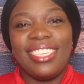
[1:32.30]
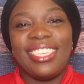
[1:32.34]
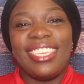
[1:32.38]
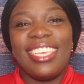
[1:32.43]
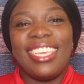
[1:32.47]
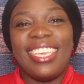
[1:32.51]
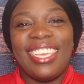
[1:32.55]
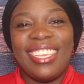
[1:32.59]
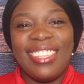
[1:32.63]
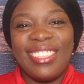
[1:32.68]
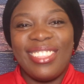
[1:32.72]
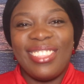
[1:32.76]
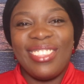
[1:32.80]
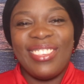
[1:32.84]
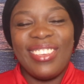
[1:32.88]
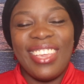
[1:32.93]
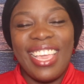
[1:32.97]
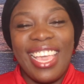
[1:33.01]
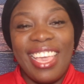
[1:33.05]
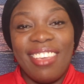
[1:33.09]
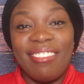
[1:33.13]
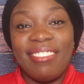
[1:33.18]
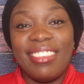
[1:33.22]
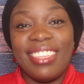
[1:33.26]
in case you
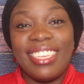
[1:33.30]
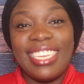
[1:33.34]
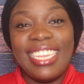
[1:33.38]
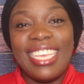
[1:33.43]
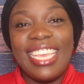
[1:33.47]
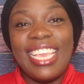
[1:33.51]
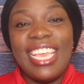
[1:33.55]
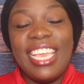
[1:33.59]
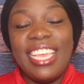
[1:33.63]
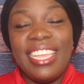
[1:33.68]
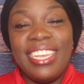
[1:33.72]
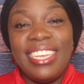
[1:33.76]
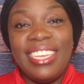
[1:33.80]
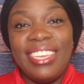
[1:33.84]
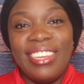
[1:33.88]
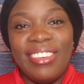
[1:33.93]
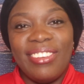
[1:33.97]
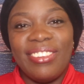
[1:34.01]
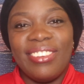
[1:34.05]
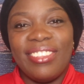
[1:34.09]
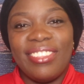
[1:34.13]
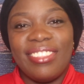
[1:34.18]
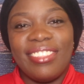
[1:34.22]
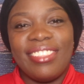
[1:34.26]
haven't
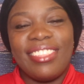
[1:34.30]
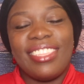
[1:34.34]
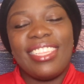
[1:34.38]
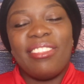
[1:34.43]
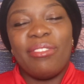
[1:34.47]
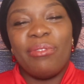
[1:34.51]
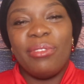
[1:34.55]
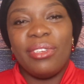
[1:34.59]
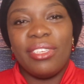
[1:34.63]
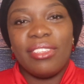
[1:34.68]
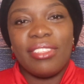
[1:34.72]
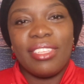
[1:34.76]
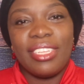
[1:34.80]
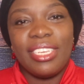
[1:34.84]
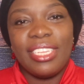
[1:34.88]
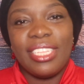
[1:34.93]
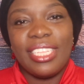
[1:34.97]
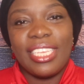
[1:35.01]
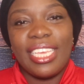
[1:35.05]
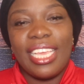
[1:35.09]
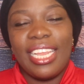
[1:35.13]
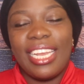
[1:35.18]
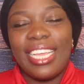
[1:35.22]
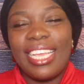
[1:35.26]
noticed. So we're just going to
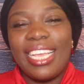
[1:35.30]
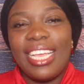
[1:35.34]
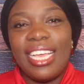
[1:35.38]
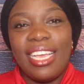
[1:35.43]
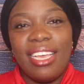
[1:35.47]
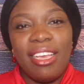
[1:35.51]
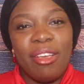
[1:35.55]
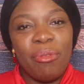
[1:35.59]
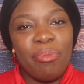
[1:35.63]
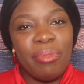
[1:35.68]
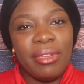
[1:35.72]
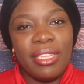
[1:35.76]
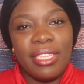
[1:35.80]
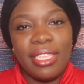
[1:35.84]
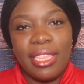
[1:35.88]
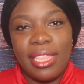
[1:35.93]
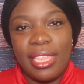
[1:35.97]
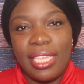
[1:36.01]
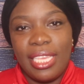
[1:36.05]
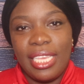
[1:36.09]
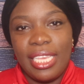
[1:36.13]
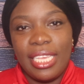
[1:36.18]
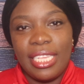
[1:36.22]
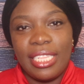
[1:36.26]
look at a couple of
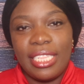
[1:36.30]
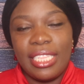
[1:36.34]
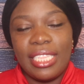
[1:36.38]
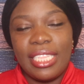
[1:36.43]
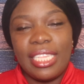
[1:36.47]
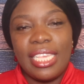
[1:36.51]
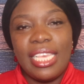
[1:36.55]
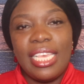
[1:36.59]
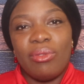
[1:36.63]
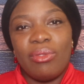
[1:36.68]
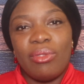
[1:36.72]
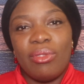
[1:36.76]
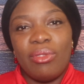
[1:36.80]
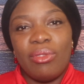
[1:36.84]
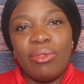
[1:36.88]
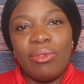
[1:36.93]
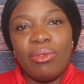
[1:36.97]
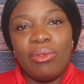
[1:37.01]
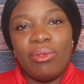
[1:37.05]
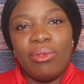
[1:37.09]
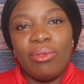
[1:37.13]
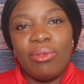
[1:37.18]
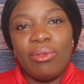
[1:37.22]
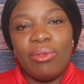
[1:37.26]
things
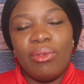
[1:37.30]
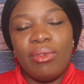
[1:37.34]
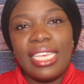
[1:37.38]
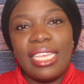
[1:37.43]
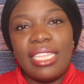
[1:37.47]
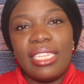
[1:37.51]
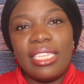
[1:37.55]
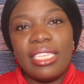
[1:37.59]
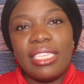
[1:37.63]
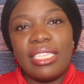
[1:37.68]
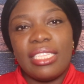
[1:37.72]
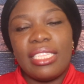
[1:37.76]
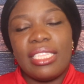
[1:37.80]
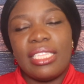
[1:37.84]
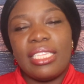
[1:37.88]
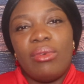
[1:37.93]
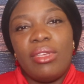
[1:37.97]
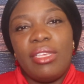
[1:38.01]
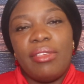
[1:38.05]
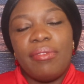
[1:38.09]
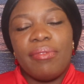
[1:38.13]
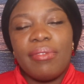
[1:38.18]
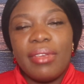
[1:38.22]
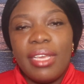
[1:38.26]
to tell us
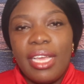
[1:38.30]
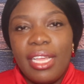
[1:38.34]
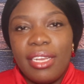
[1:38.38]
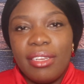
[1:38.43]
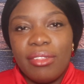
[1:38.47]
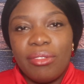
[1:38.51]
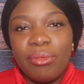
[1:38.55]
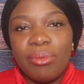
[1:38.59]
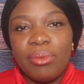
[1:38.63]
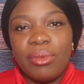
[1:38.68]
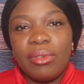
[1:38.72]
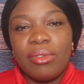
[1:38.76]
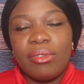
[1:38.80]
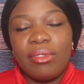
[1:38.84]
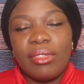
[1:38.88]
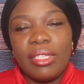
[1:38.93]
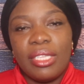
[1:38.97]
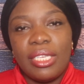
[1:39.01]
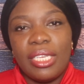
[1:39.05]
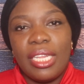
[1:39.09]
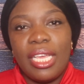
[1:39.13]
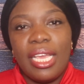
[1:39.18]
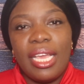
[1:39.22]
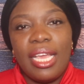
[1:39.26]
if God is real
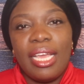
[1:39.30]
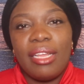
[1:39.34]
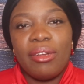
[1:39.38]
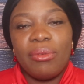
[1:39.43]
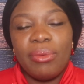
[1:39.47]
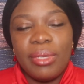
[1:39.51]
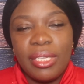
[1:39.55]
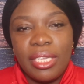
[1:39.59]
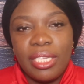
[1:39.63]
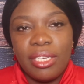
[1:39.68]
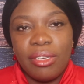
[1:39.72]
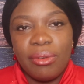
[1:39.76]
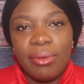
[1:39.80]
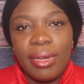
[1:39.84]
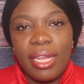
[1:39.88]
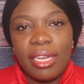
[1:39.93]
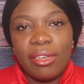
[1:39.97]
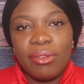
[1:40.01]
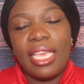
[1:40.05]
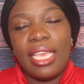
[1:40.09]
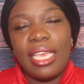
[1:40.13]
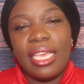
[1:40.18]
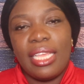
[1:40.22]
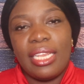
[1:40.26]
then how do we
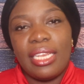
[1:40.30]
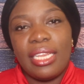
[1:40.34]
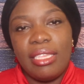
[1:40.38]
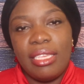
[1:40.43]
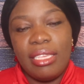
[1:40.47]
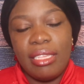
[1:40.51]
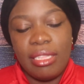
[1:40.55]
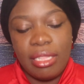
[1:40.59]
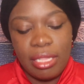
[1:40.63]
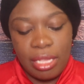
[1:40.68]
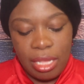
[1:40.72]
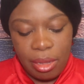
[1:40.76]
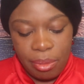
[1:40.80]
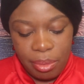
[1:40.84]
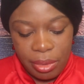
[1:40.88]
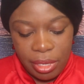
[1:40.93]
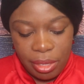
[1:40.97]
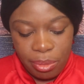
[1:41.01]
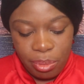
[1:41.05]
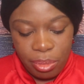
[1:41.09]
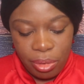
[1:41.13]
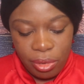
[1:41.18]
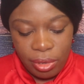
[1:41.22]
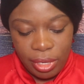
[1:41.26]
interact and these couple
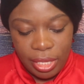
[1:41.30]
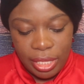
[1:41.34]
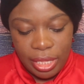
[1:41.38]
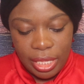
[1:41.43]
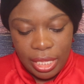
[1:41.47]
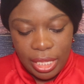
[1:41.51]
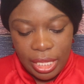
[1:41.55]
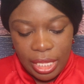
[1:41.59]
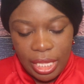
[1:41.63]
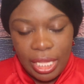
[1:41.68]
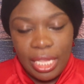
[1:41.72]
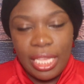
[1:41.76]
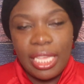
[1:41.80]
of points